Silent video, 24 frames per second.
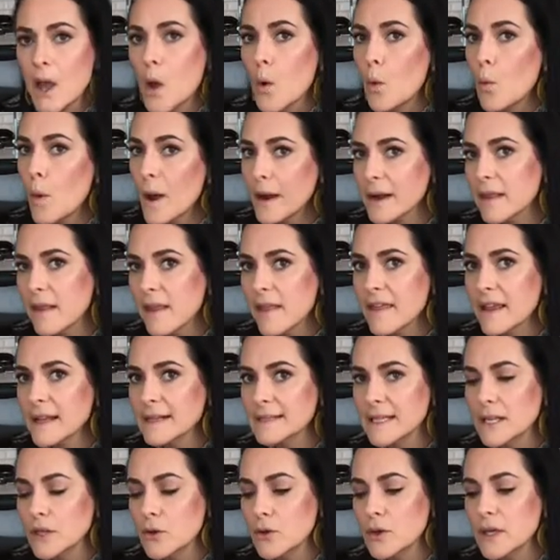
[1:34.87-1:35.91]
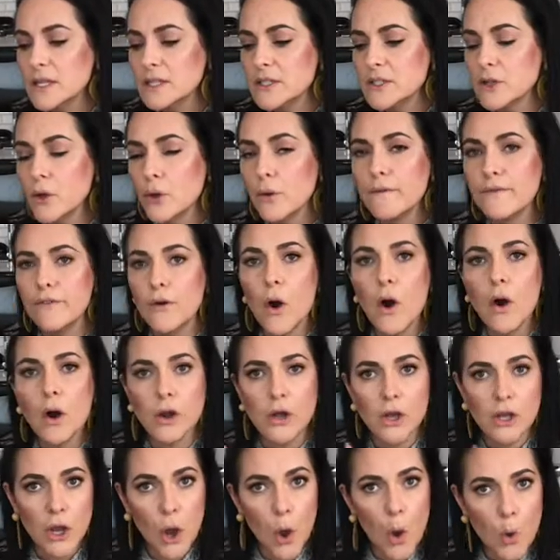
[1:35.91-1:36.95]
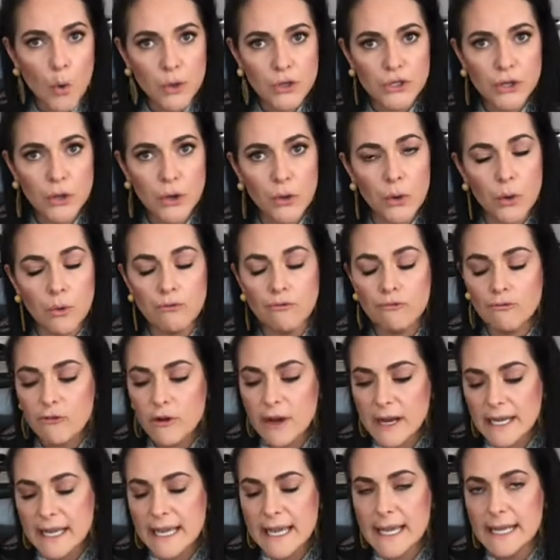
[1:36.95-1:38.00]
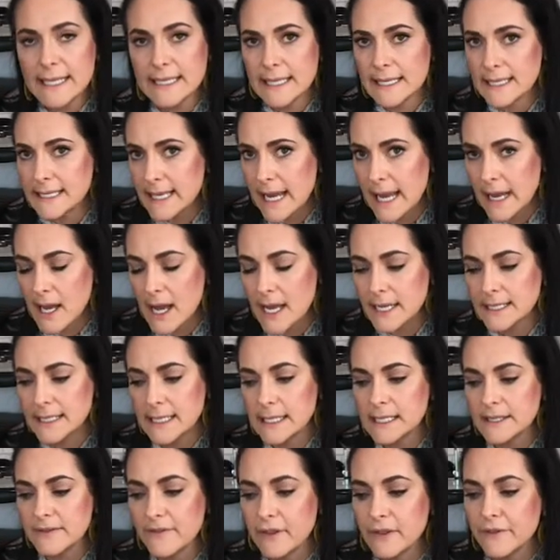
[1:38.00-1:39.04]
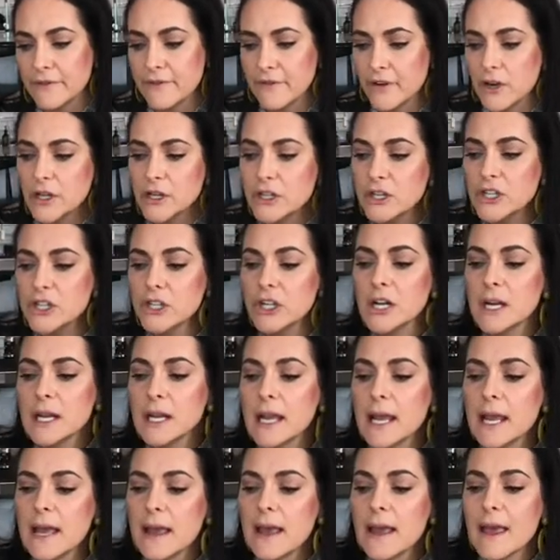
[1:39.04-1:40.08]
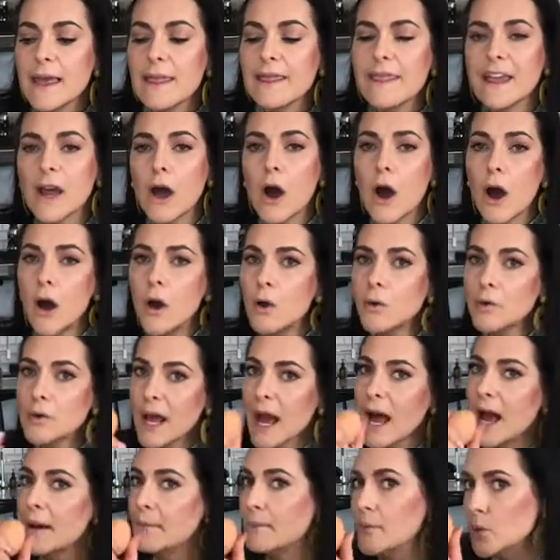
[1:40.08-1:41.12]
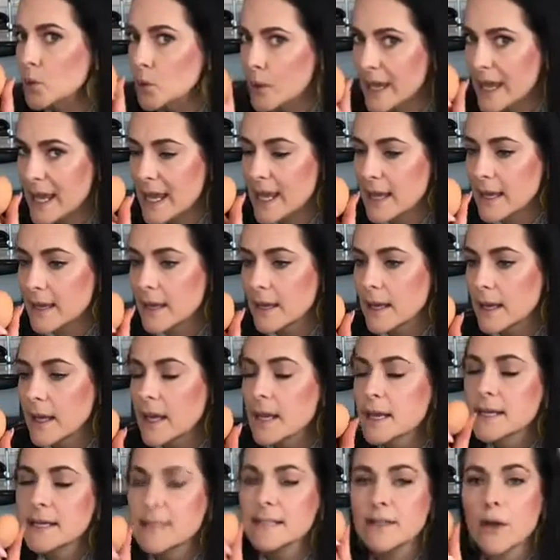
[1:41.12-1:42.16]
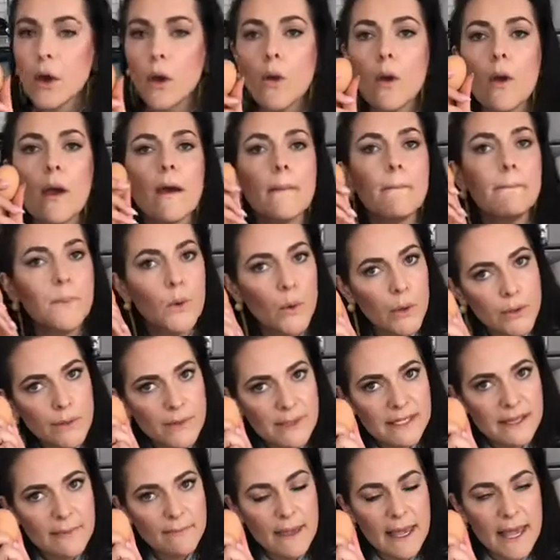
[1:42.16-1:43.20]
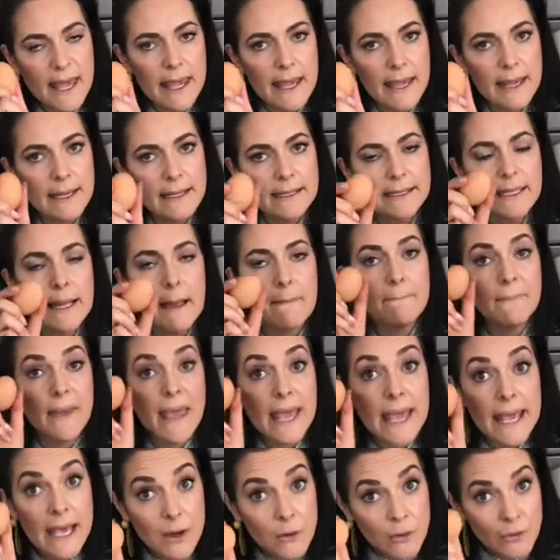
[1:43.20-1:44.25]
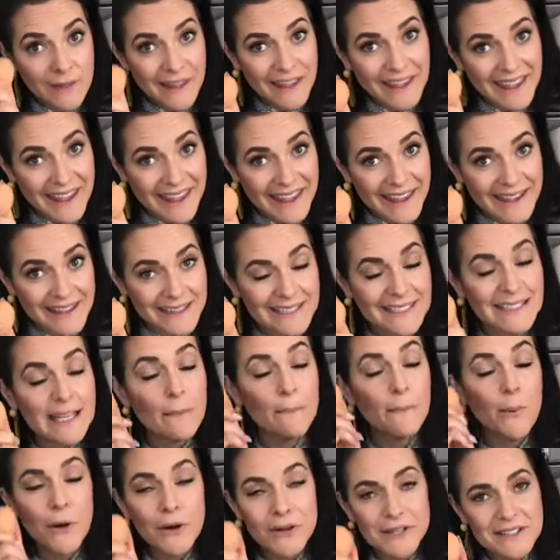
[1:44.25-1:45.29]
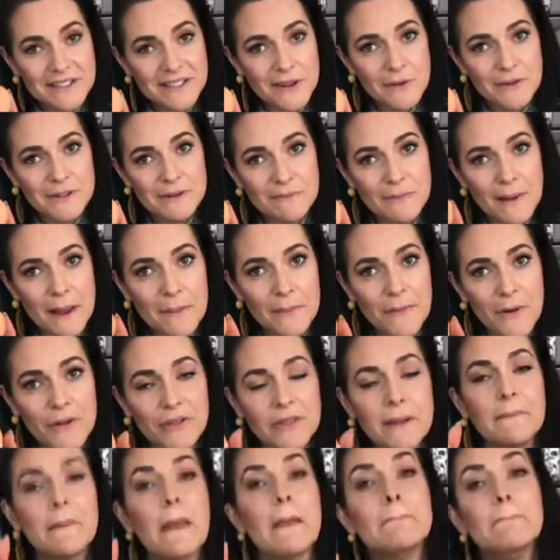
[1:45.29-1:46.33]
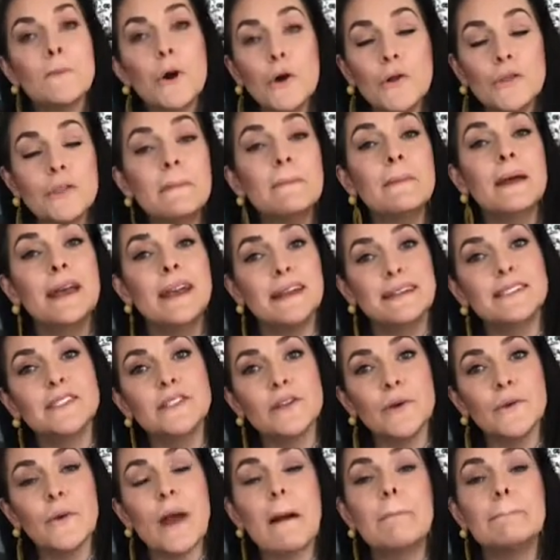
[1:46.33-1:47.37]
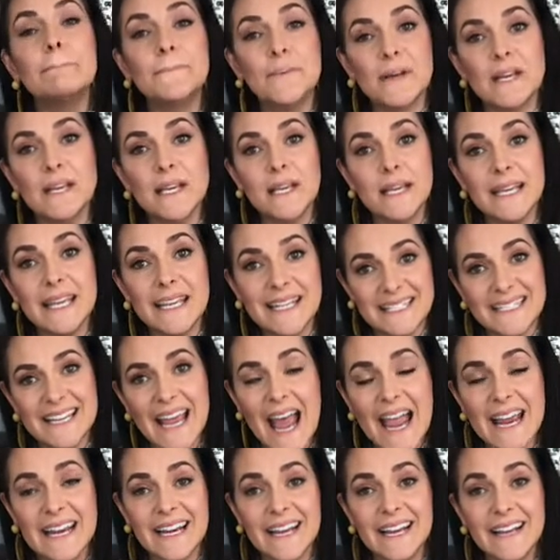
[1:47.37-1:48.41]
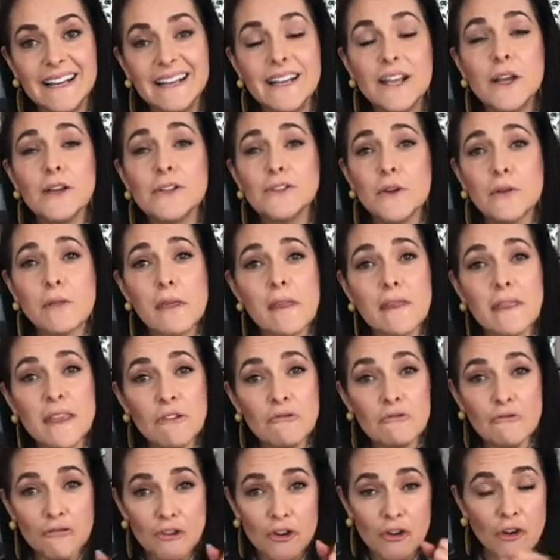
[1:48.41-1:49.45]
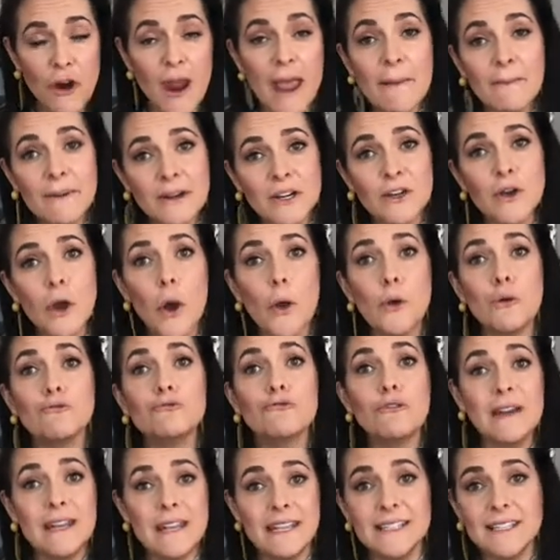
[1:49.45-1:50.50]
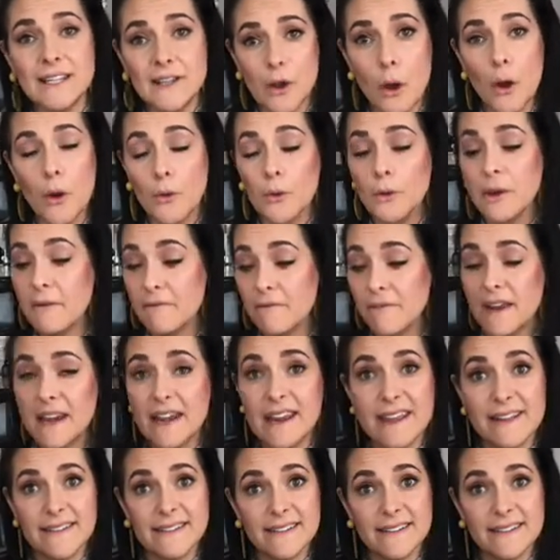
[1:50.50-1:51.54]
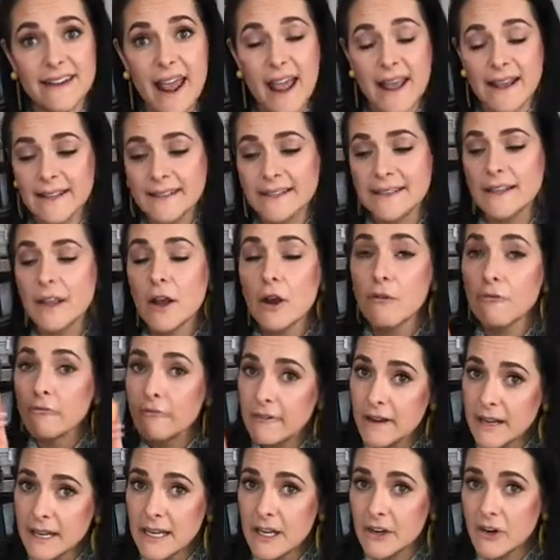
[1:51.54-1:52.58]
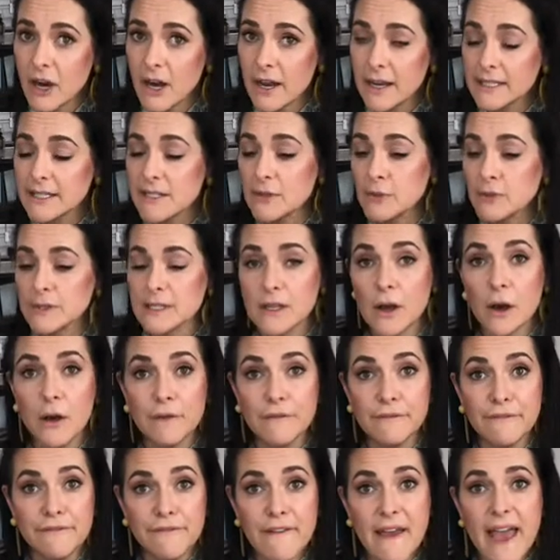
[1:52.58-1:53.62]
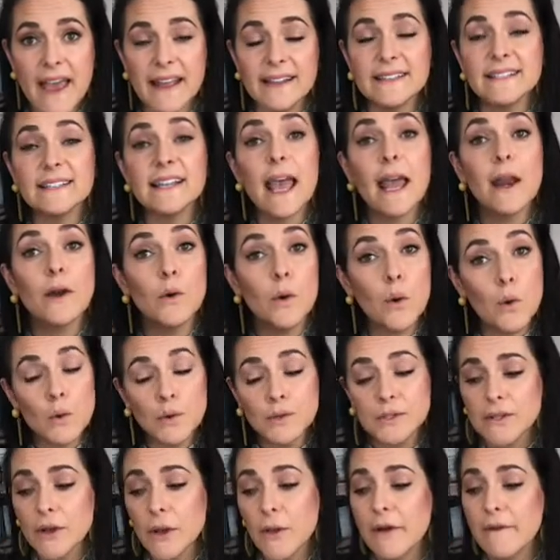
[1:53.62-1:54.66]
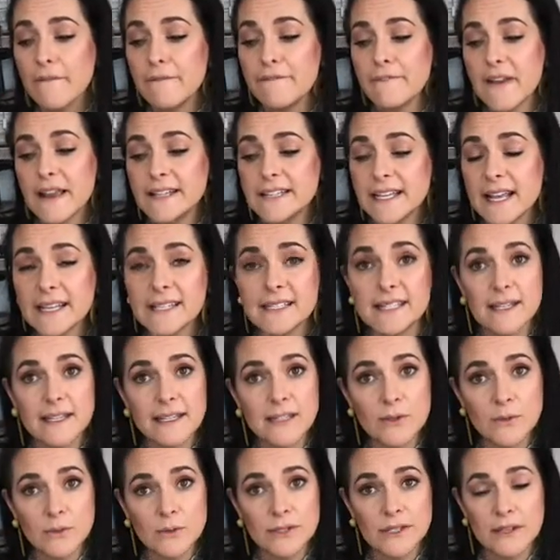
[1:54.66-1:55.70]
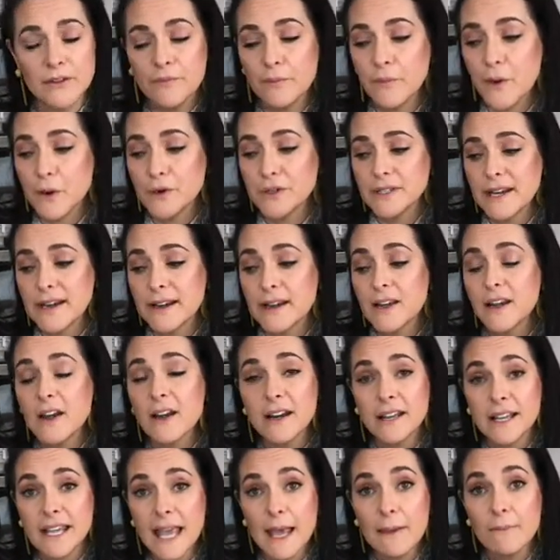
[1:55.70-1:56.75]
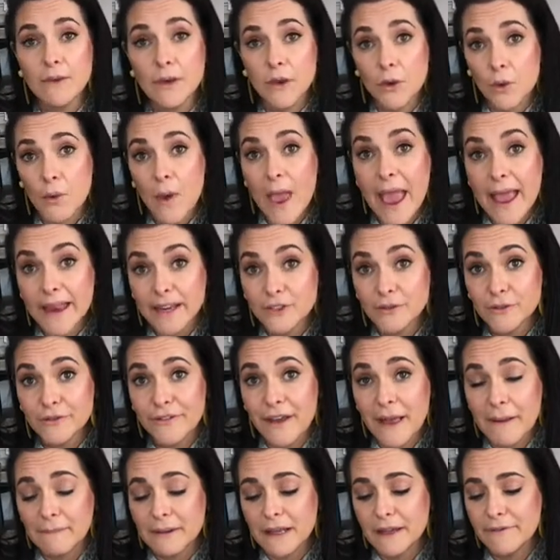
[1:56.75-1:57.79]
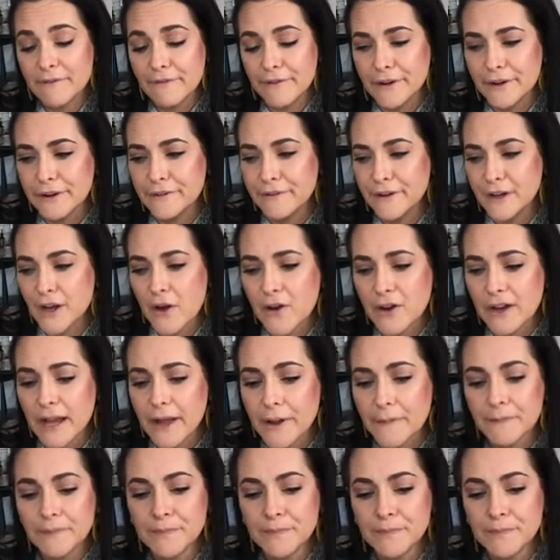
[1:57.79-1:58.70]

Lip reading: One of the things that you can do for go-to really easy snack ideas for the fridge, the old humble egg. So boil some eggs, peel the eggs, put salt and pepper on them and put them into a big container so that they're grab and go, ready to go convenient snacks. Really great source of fats and also a fantastic source of protein. Gonna keep you and your family fuller for longer.